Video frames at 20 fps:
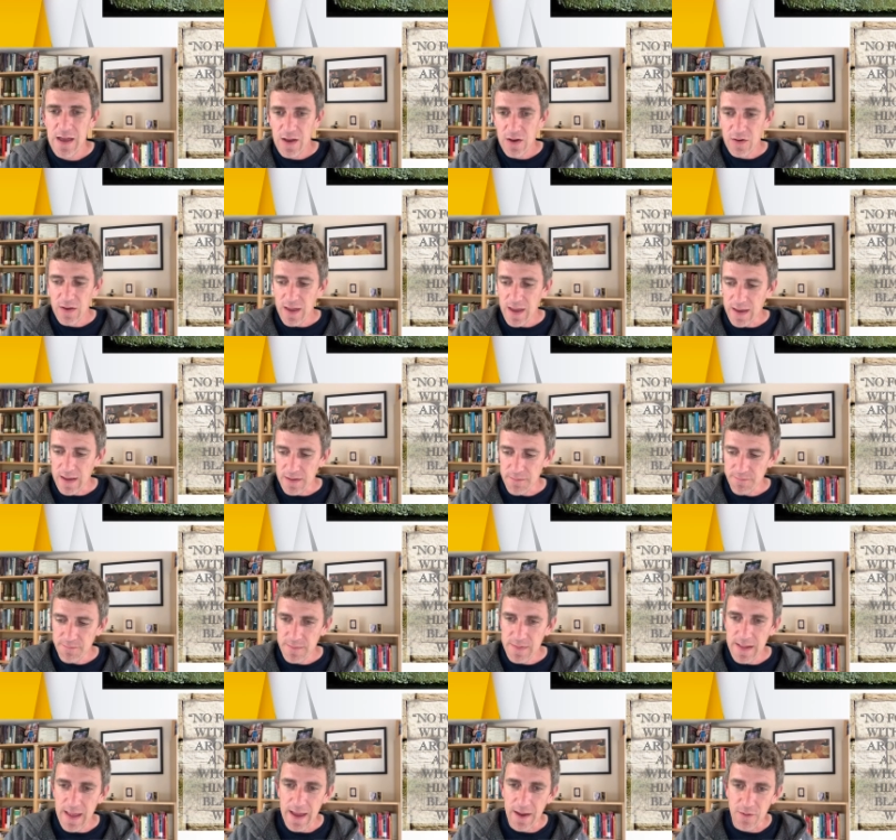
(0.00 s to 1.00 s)
Okay,
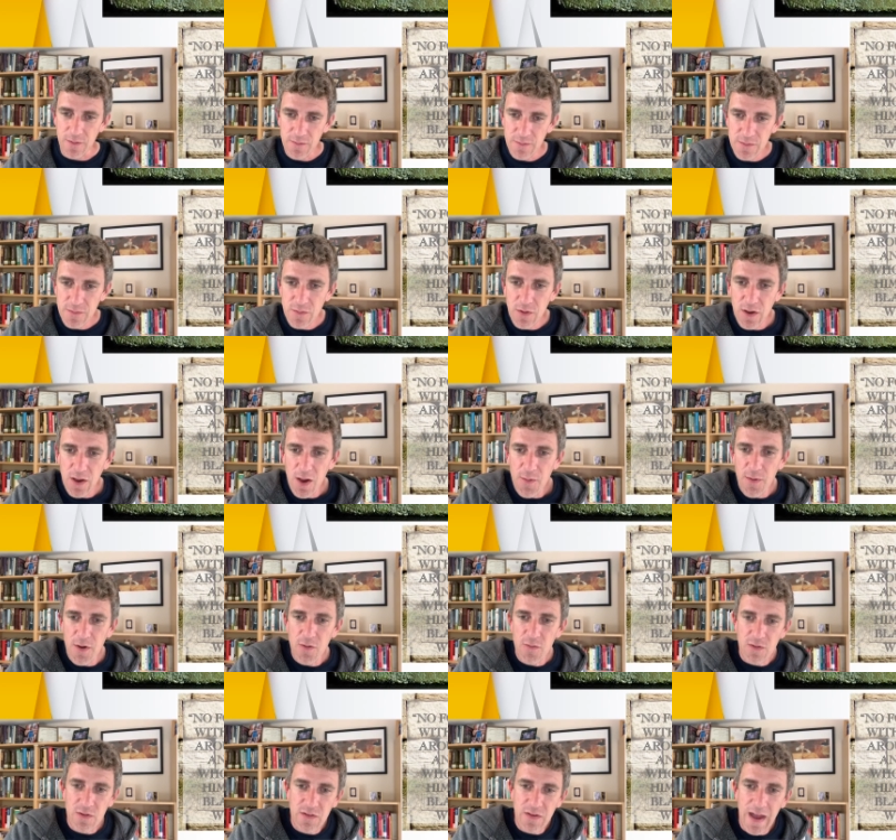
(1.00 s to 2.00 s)
now come
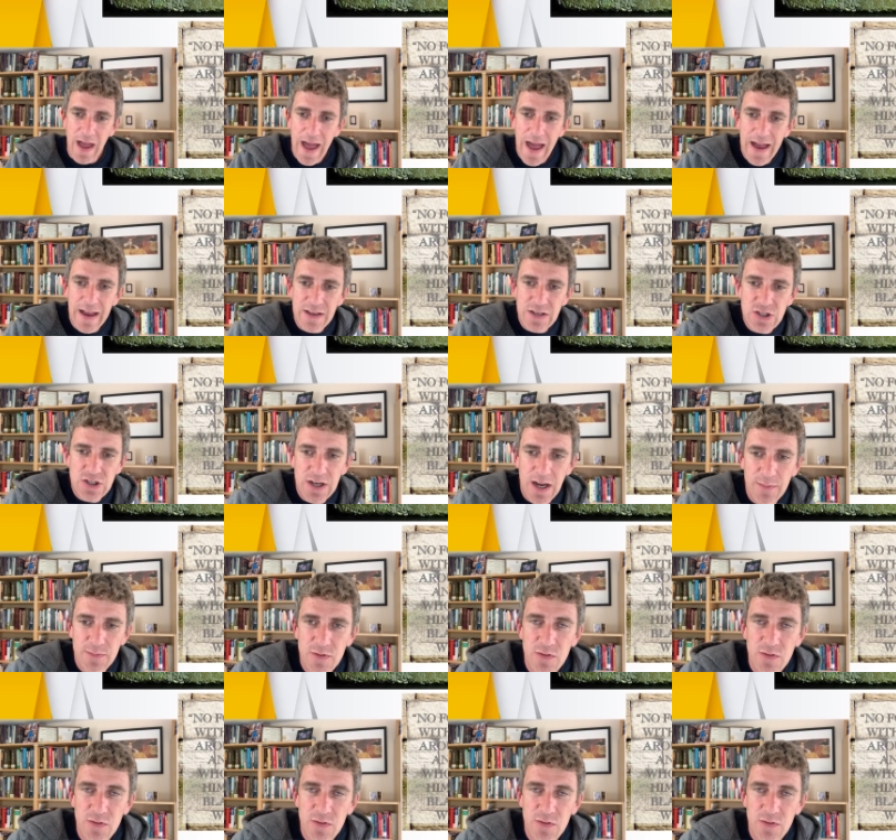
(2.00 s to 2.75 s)
over to Acts chapter